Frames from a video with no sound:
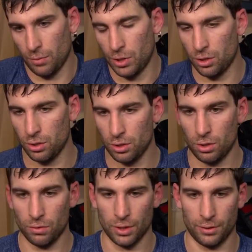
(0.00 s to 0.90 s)
I mean, you know,
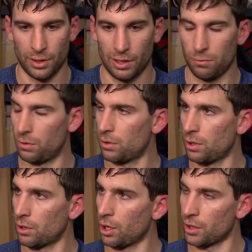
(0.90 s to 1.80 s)
the, the level
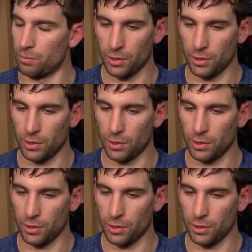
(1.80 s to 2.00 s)
of hockey